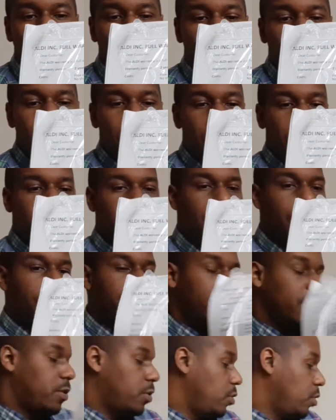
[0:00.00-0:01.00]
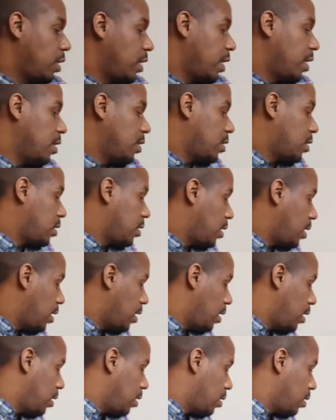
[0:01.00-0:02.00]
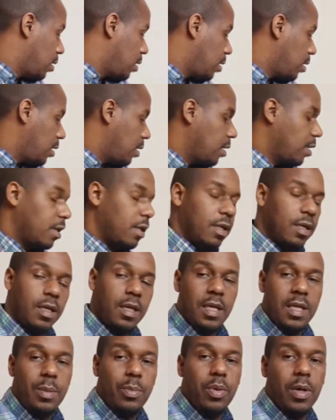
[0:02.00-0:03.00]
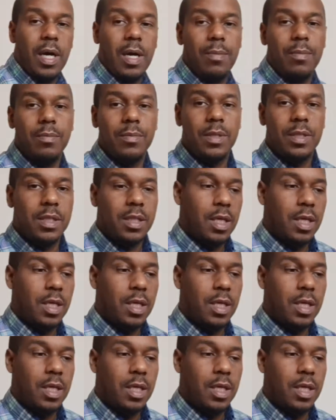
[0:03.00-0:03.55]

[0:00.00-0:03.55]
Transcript: It's covered for 2 years. Any problems?